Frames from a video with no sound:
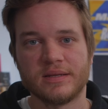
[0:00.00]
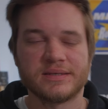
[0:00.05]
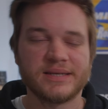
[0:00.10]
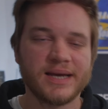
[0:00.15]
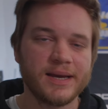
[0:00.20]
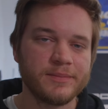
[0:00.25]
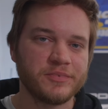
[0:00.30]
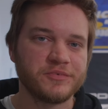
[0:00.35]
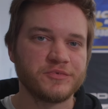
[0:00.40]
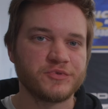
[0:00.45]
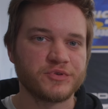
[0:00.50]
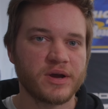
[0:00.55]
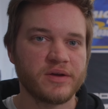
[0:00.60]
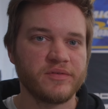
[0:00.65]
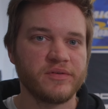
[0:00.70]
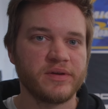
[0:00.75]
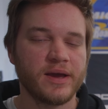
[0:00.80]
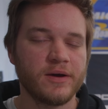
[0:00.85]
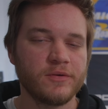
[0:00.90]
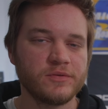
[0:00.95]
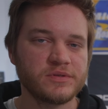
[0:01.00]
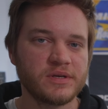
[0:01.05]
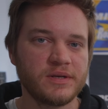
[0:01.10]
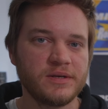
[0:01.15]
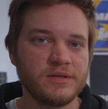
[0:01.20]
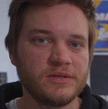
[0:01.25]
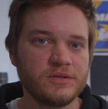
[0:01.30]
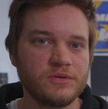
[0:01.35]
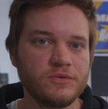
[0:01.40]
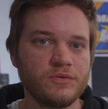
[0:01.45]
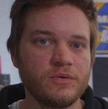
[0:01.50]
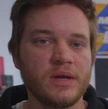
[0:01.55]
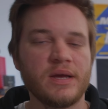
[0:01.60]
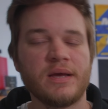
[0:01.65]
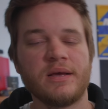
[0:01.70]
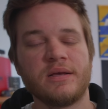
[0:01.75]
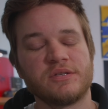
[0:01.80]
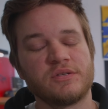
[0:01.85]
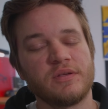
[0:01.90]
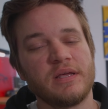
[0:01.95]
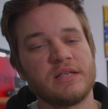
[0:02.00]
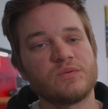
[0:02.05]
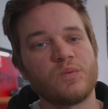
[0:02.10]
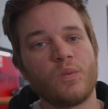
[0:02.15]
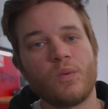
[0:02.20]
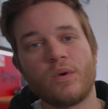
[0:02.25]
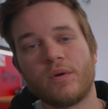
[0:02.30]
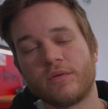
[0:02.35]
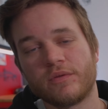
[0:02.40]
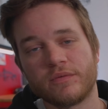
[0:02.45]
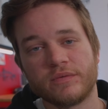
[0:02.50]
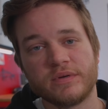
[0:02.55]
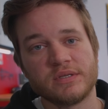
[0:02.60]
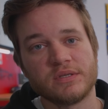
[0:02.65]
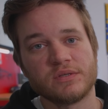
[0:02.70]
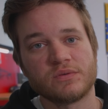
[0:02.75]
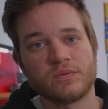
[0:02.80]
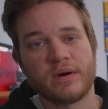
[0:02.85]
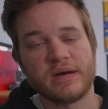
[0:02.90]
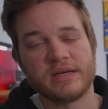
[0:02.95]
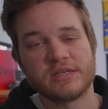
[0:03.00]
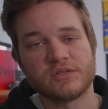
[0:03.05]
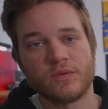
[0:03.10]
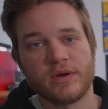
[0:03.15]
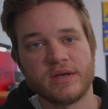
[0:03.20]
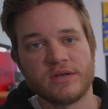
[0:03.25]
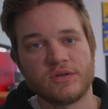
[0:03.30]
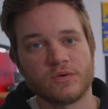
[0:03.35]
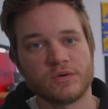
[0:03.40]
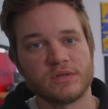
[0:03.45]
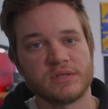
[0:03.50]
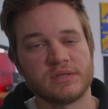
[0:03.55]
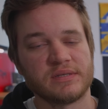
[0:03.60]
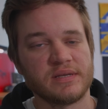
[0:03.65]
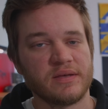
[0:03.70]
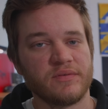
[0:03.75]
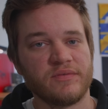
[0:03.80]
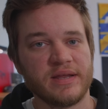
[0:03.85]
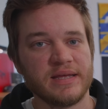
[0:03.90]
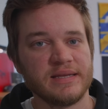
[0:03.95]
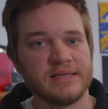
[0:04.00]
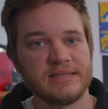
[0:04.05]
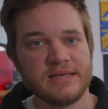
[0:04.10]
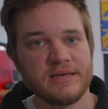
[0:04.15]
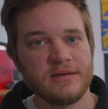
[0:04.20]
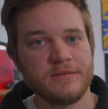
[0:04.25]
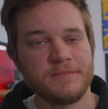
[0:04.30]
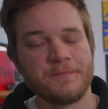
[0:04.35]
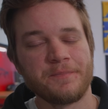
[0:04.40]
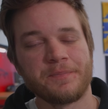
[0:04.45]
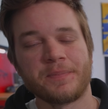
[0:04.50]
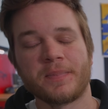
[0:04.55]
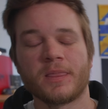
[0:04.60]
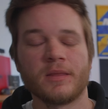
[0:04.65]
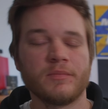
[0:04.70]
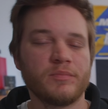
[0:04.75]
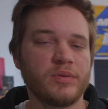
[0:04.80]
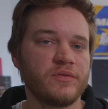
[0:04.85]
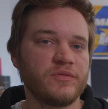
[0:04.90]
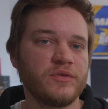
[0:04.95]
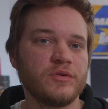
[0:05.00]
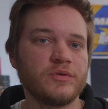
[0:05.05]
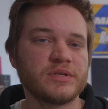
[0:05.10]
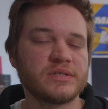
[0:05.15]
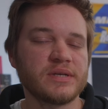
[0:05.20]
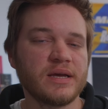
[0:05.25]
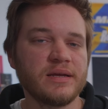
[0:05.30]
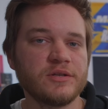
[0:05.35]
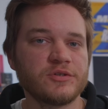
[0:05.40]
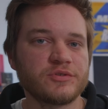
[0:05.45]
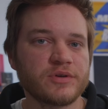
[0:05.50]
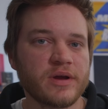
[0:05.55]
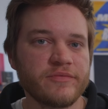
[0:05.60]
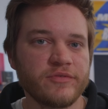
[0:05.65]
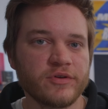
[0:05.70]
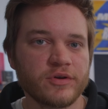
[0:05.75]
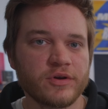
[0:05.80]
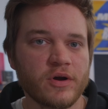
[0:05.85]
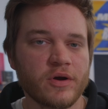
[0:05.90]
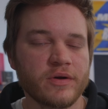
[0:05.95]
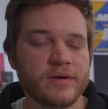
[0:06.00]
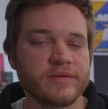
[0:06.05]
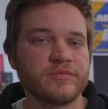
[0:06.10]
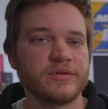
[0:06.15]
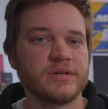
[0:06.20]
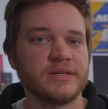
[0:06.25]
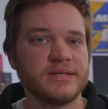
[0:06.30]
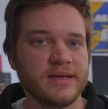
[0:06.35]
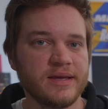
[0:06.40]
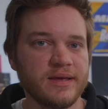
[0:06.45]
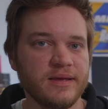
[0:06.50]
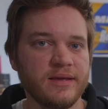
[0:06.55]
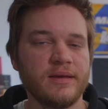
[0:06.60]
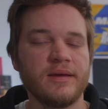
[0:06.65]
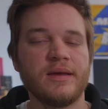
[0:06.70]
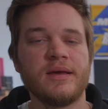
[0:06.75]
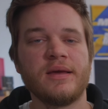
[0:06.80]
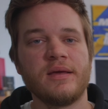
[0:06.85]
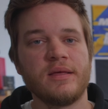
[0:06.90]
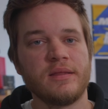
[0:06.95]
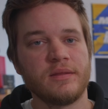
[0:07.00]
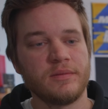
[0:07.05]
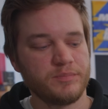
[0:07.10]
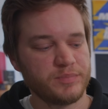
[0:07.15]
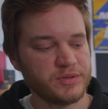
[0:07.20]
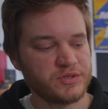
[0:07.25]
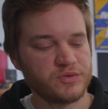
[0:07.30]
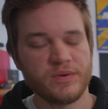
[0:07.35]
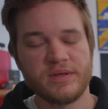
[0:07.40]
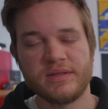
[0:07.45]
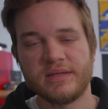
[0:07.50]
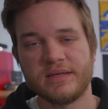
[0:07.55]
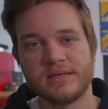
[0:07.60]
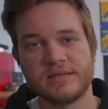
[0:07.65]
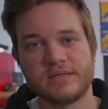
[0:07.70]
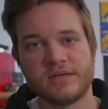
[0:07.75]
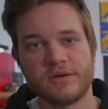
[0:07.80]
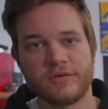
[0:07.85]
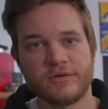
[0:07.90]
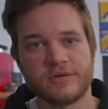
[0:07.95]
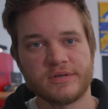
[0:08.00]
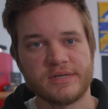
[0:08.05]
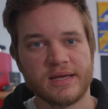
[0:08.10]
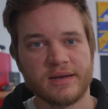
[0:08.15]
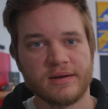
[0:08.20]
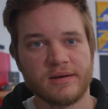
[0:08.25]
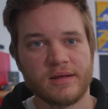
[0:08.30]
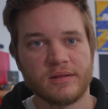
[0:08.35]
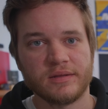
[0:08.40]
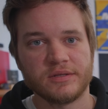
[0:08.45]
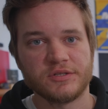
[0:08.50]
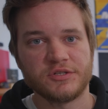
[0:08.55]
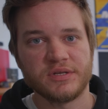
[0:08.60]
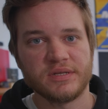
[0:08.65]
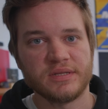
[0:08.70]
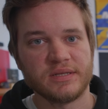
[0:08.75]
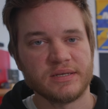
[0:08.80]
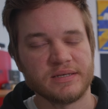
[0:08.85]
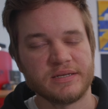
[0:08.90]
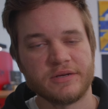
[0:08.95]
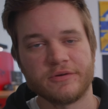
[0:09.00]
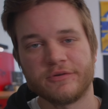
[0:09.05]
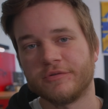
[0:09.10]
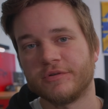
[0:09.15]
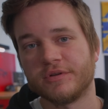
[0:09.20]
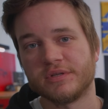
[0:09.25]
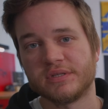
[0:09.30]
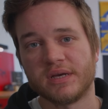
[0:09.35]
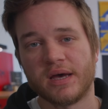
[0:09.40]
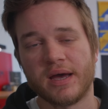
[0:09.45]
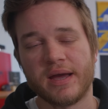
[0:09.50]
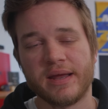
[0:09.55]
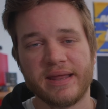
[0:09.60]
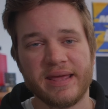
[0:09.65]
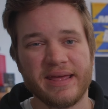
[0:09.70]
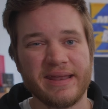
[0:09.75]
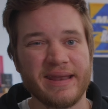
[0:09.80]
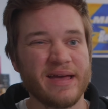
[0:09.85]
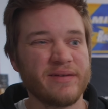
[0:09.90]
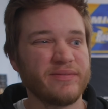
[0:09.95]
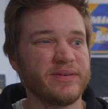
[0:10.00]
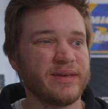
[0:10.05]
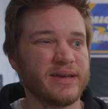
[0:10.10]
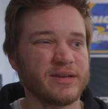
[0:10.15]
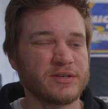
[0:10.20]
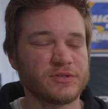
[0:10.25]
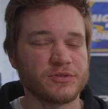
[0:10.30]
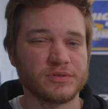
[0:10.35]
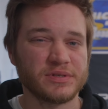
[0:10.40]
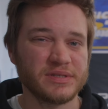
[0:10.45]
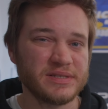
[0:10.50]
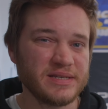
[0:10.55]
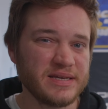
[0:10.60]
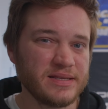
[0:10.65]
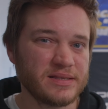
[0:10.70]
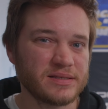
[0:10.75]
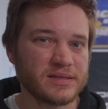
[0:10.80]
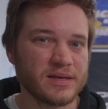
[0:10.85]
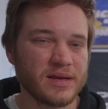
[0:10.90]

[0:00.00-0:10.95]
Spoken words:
type of driving I was gonna do. So that's one of the reasons why I swayed towards a 718. But if you decide to drive your car every day, between the interior technology, the interior design, and having extra seats,